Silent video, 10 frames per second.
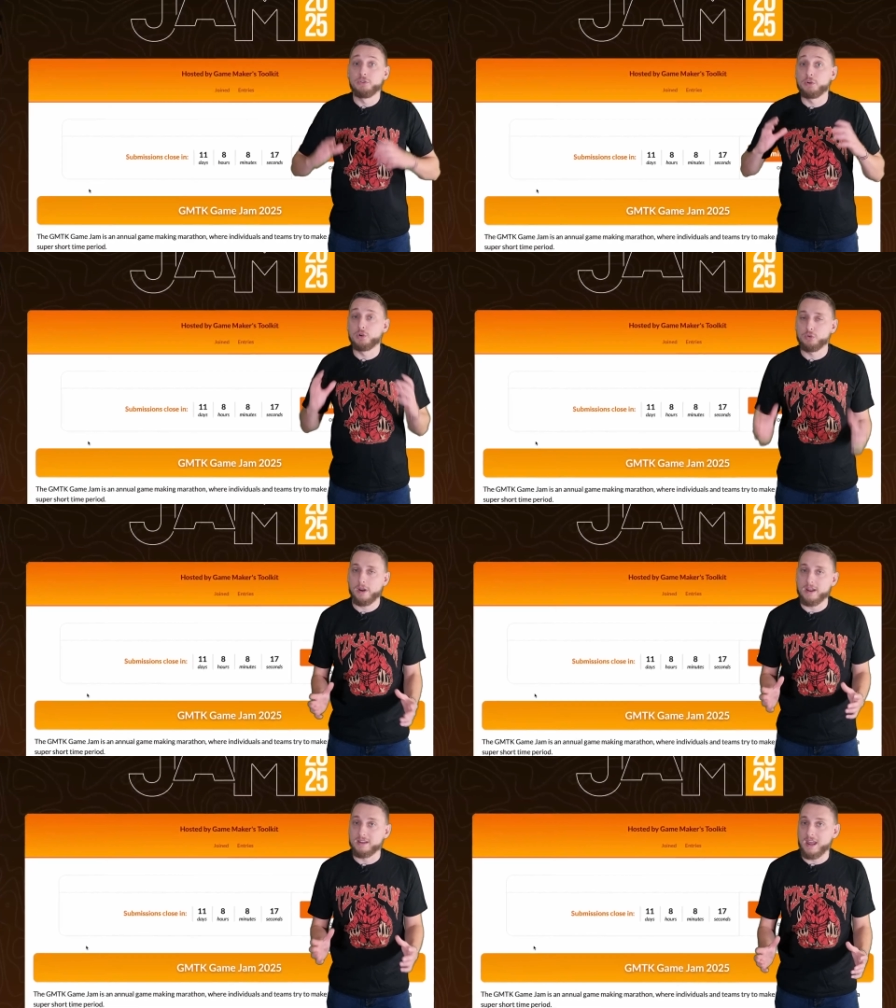to
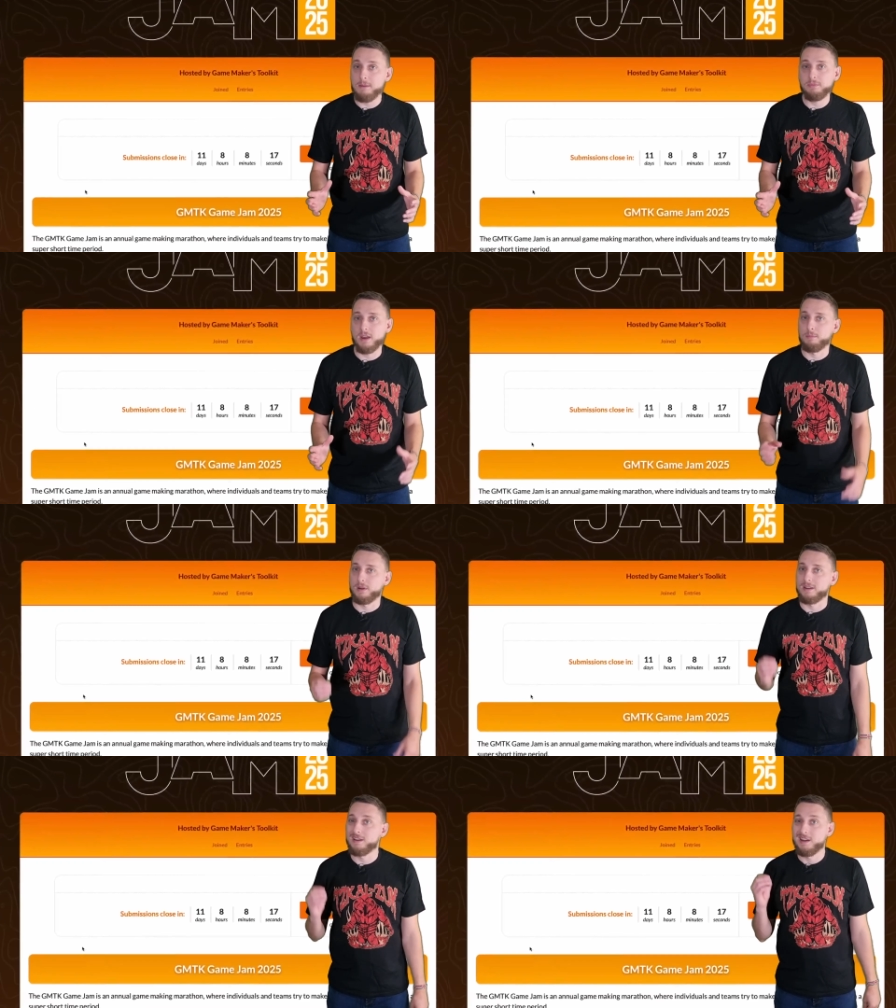create a game
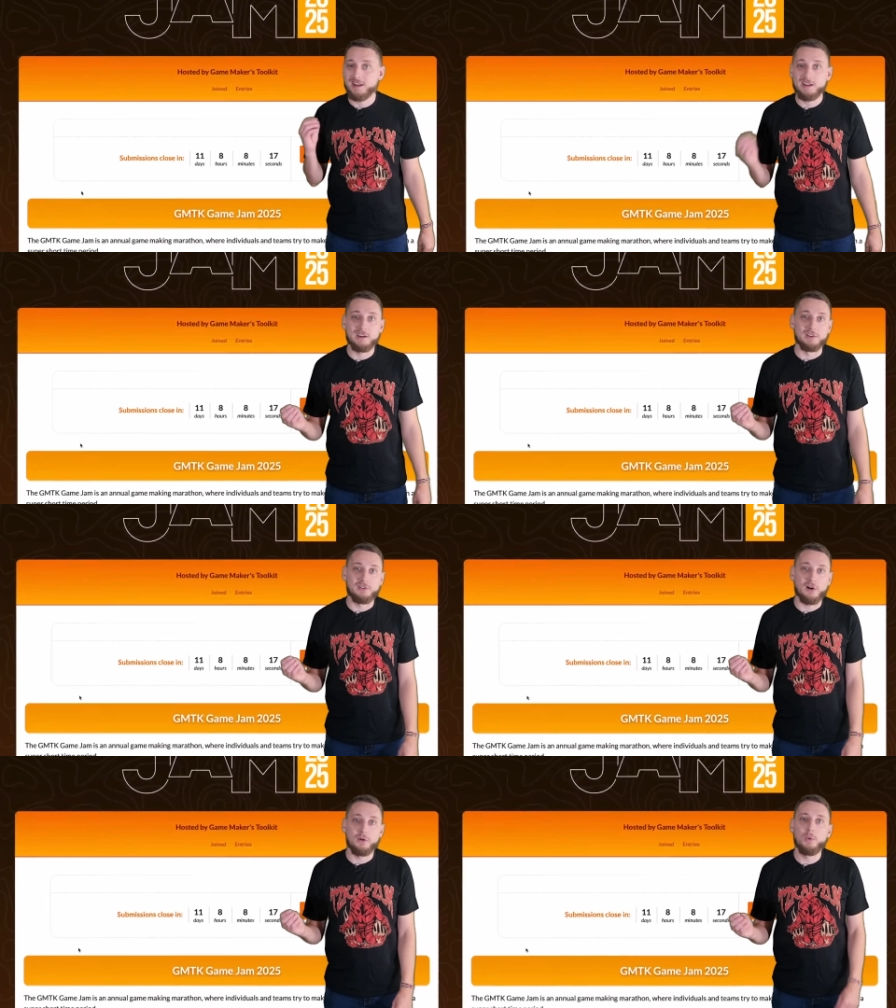template in
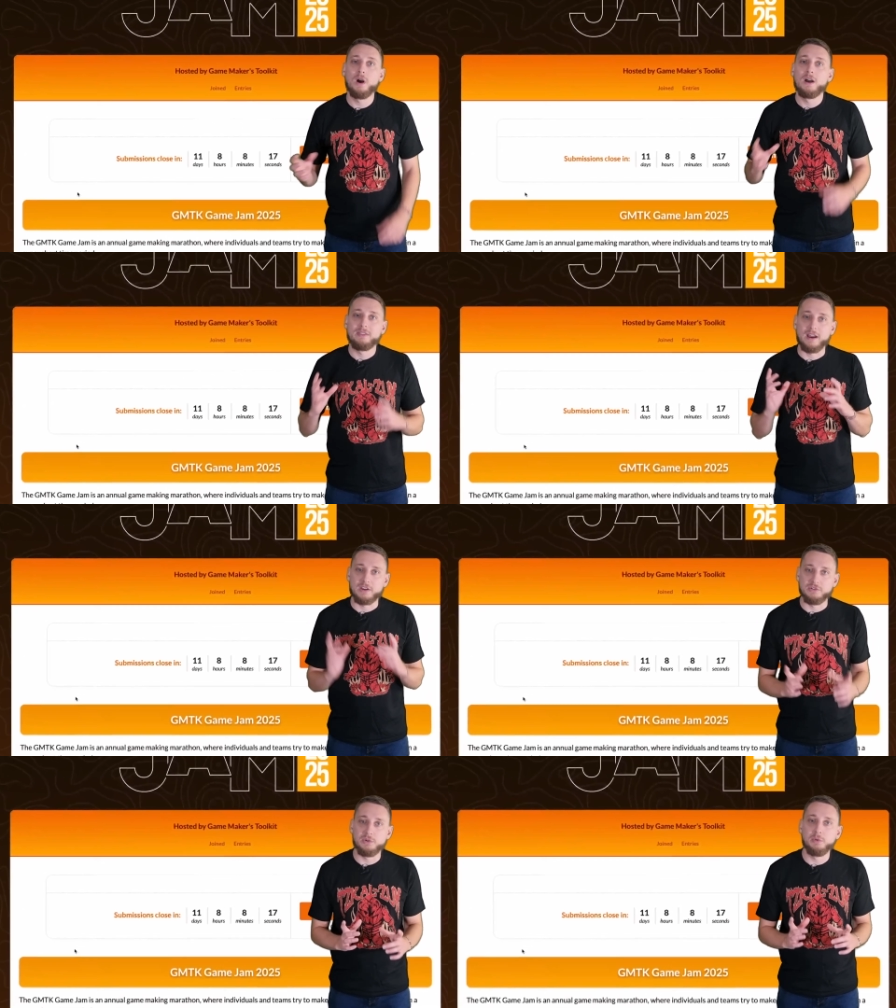Godot that I
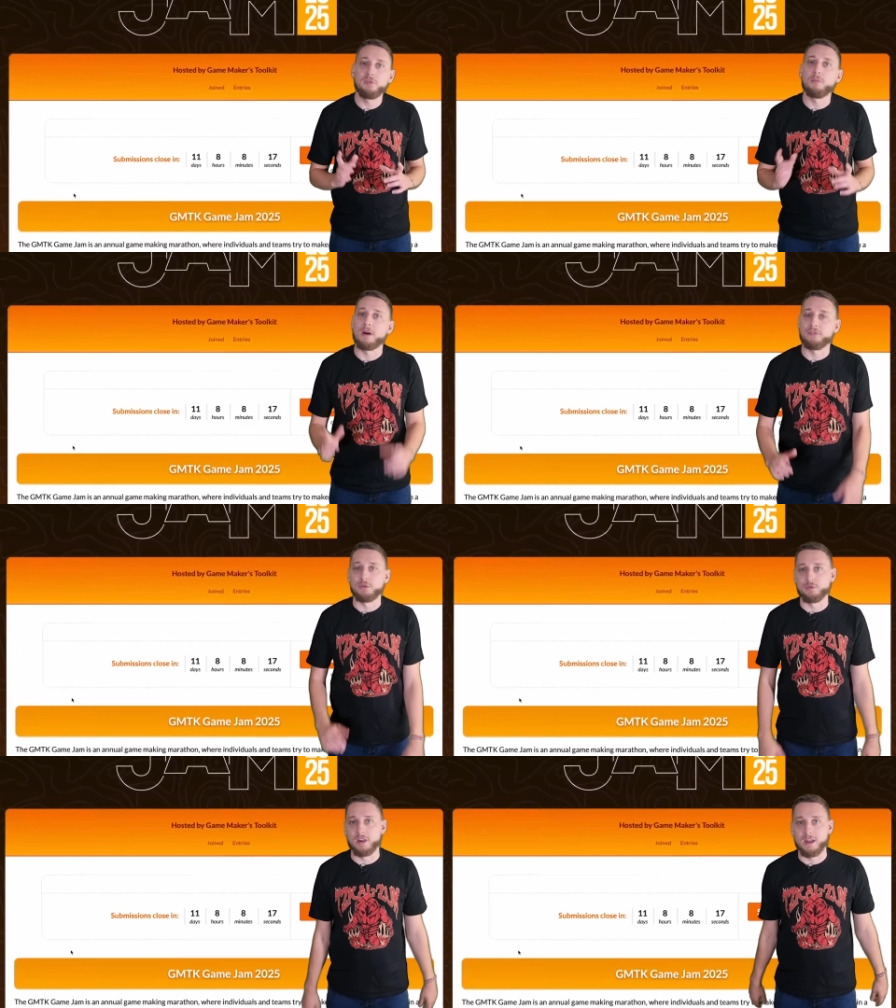can use for my
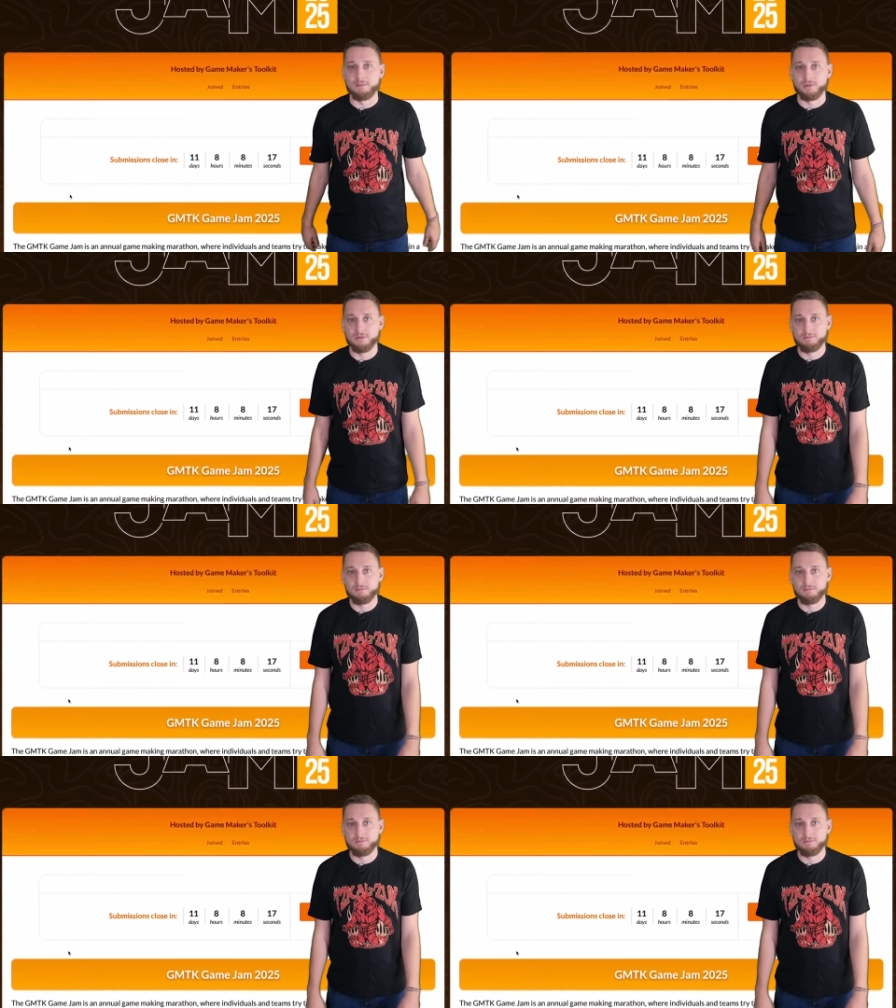future games.